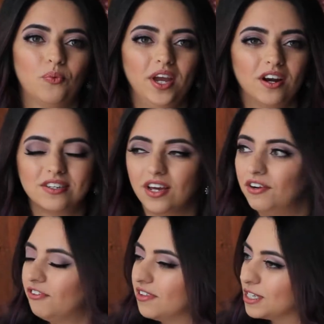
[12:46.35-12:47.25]
Well, we are
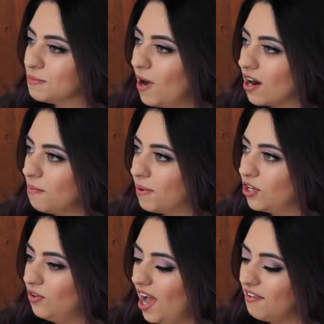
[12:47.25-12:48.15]
done for this part, but
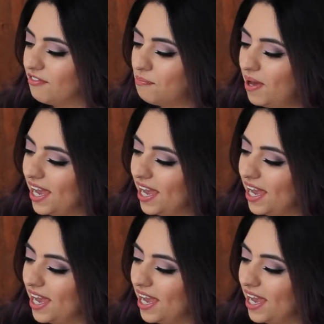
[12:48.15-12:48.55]
you have a